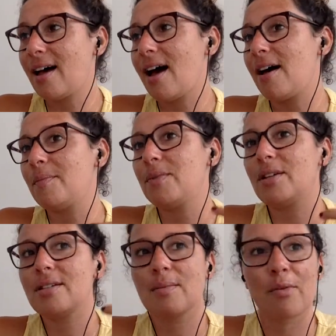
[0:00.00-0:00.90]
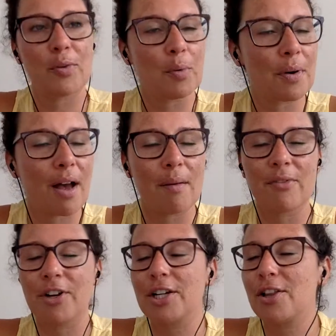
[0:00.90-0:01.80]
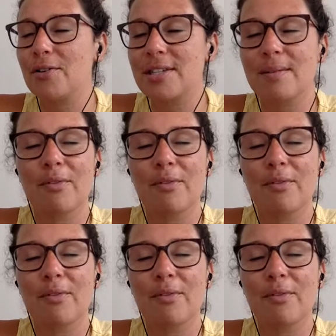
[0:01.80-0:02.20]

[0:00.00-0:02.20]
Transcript: Some of you will become very close.